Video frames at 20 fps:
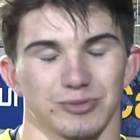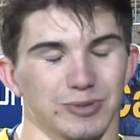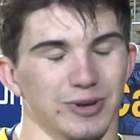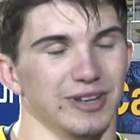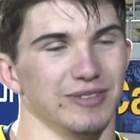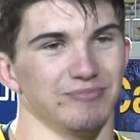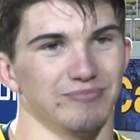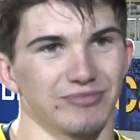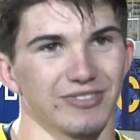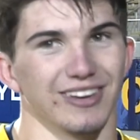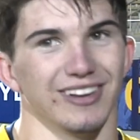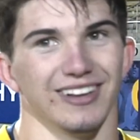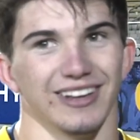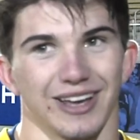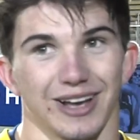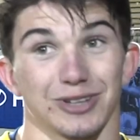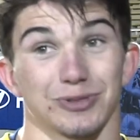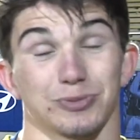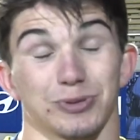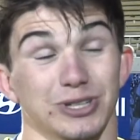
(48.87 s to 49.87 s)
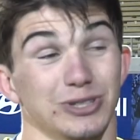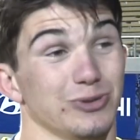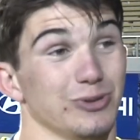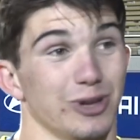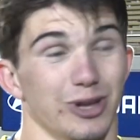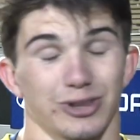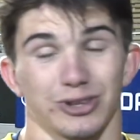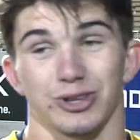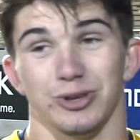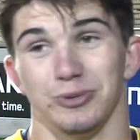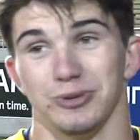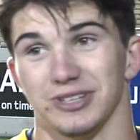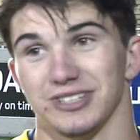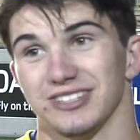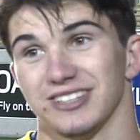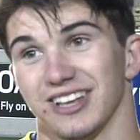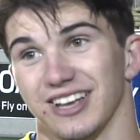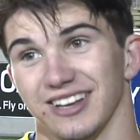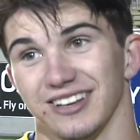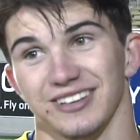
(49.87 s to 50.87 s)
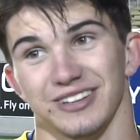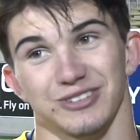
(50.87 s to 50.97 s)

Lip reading: But I was pleased with all the QBs today.